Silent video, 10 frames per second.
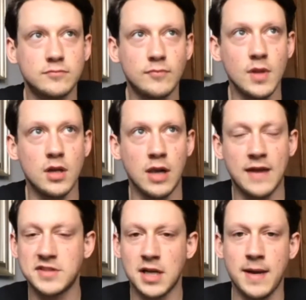
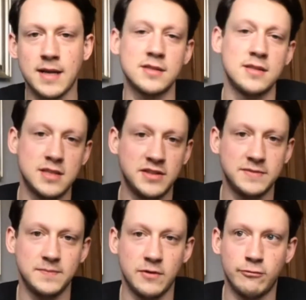Lifestyle medicine's a
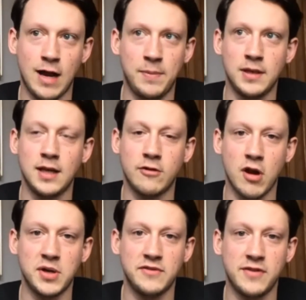rapidly
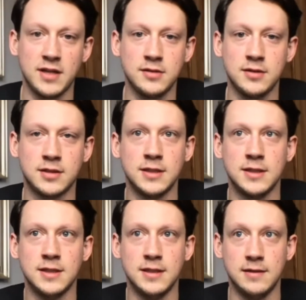growing field,
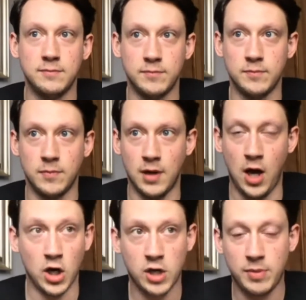
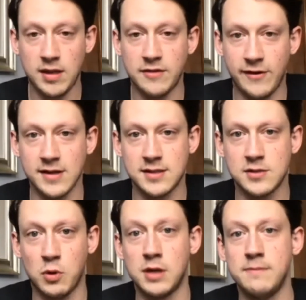arguably the fastest
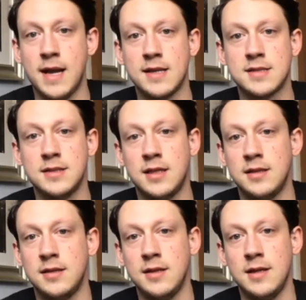one in medicine,
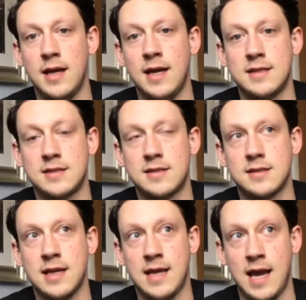and it
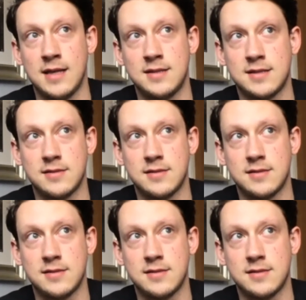has